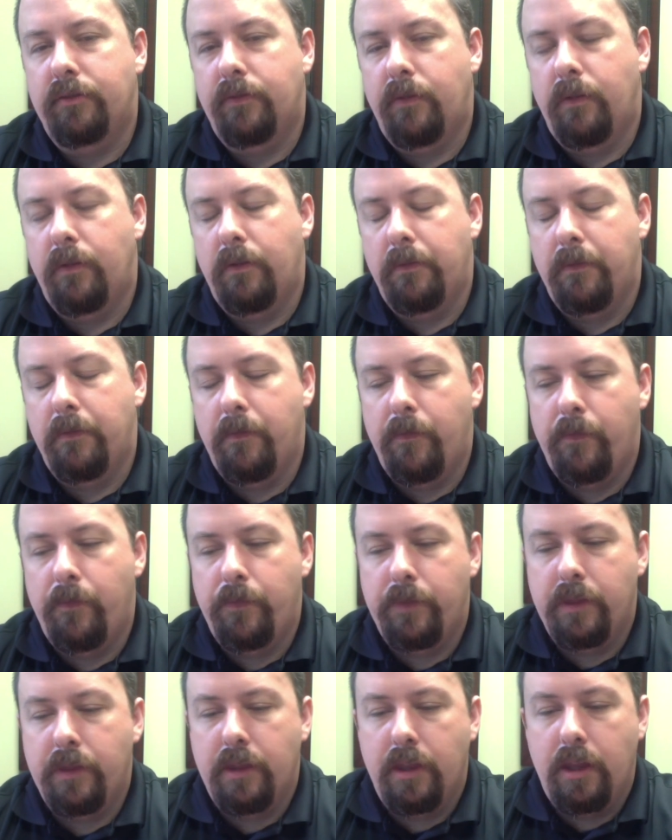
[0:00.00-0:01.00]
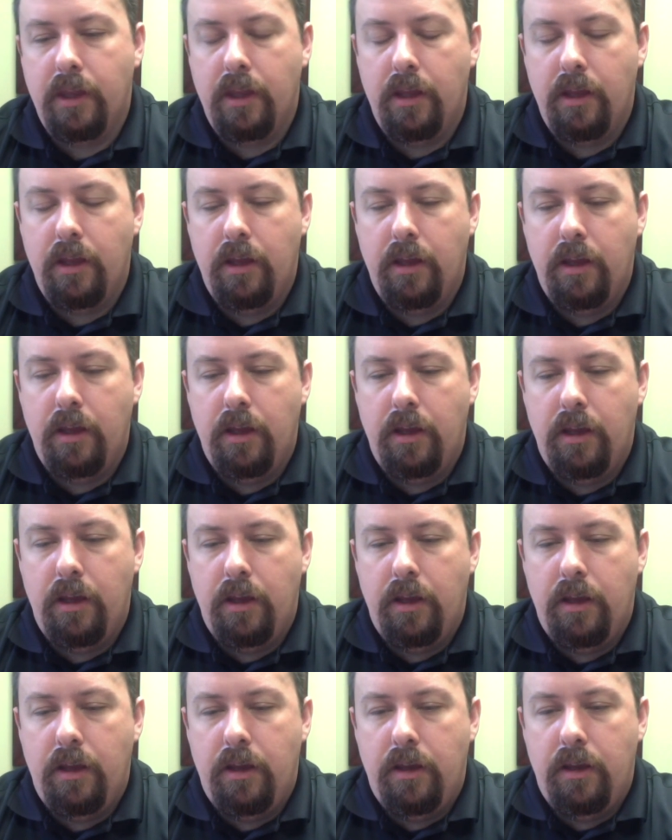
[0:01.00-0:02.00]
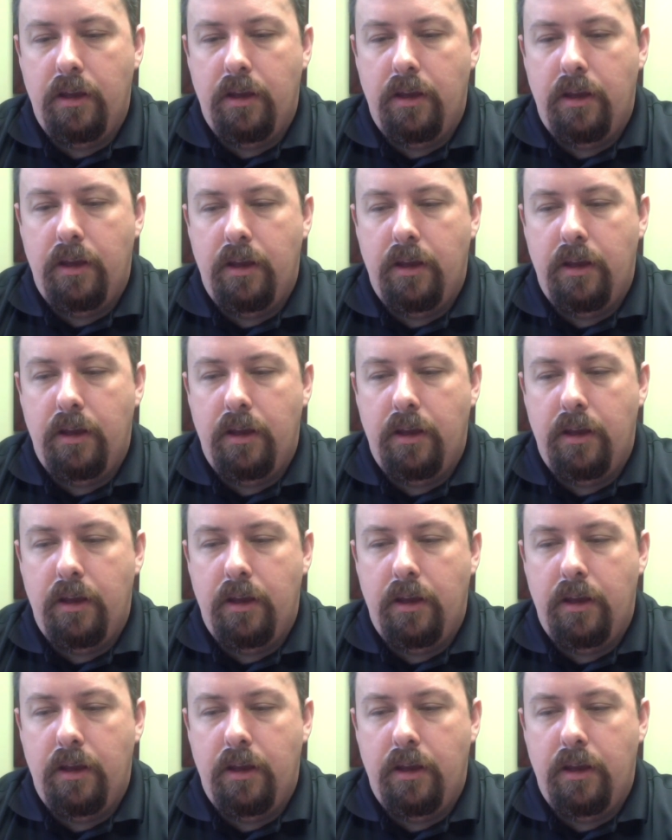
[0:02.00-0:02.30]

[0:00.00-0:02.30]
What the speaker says: Nothing is said.